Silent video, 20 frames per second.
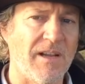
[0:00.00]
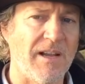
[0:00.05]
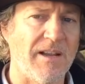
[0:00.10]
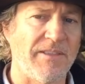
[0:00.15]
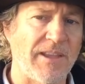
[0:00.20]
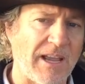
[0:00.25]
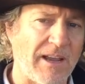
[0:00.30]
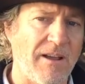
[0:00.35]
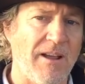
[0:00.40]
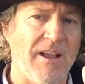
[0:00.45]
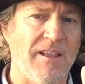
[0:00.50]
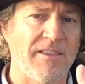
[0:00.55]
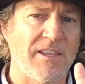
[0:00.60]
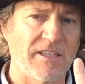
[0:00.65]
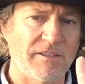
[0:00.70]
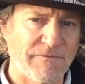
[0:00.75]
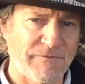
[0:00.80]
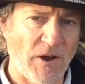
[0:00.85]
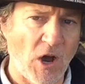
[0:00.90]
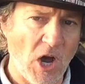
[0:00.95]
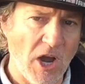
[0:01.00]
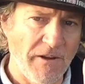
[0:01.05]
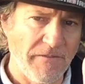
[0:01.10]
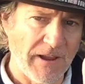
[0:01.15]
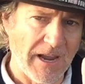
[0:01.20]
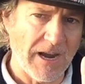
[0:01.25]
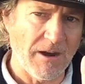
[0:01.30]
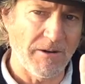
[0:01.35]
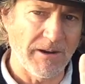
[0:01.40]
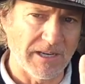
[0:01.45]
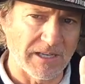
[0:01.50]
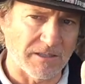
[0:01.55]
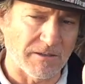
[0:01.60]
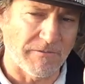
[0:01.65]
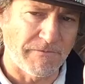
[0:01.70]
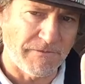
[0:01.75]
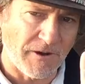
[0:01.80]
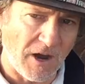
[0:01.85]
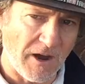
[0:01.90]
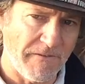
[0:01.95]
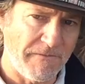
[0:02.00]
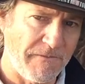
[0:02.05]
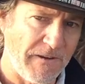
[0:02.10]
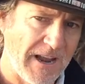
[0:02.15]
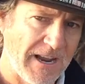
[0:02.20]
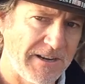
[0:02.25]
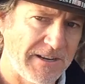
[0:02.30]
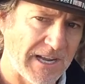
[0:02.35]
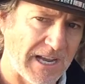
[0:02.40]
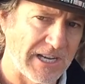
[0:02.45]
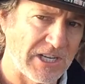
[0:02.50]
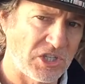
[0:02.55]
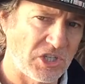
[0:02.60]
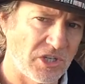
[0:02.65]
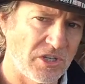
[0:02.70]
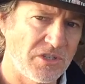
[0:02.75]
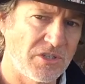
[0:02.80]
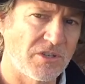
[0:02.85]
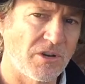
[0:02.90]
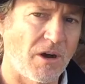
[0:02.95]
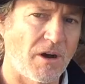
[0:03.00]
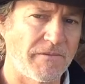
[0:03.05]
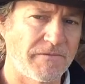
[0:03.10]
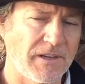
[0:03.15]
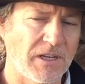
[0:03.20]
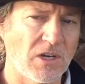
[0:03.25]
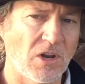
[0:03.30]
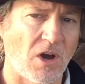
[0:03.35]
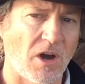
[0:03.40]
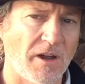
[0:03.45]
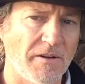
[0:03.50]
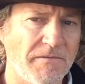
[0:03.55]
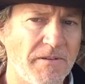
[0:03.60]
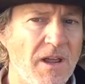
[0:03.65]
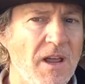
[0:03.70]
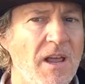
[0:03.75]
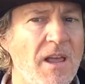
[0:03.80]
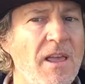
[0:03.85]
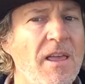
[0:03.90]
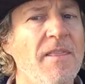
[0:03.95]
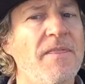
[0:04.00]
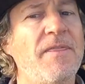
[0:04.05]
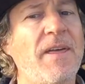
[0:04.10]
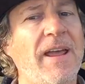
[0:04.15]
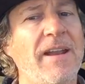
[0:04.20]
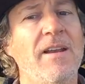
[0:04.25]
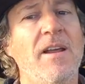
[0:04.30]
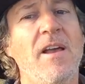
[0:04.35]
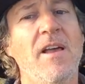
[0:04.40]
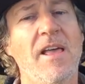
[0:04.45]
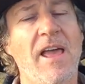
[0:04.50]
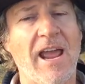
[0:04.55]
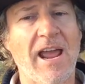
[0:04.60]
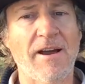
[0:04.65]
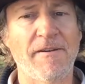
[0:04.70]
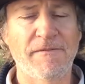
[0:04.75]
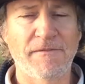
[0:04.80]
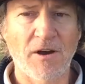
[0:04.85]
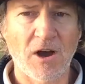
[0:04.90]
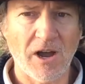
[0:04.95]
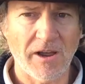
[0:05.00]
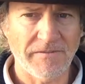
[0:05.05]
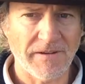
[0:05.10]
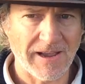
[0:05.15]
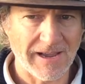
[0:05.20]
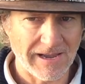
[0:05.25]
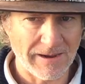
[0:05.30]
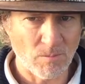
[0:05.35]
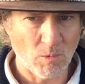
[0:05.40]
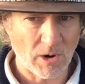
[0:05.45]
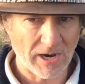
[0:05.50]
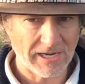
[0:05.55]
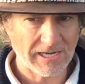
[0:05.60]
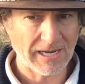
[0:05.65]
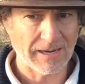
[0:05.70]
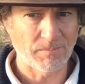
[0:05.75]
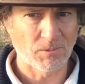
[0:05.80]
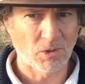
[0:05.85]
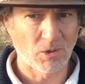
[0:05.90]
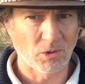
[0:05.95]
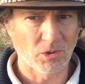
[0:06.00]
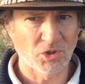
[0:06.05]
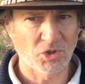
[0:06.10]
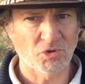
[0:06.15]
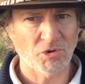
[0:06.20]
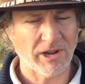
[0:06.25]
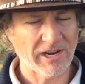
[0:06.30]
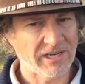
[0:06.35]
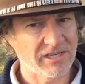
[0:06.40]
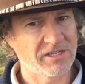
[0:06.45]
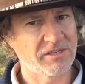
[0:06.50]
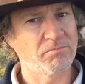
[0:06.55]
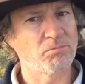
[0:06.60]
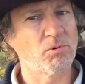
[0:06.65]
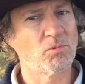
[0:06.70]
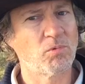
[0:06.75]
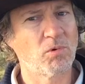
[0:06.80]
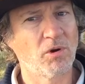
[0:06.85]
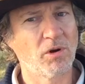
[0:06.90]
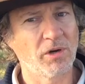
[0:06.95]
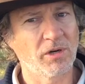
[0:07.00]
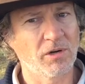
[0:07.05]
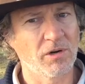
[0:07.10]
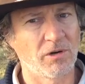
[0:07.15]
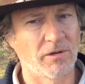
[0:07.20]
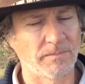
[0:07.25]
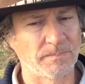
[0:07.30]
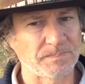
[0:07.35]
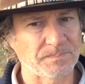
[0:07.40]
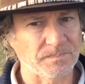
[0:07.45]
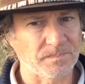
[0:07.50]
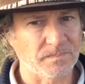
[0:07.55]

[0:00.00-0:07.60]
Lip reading: Now, there's 5 areas or 5 foundations of your life that our 5am wake up call strategy will work on.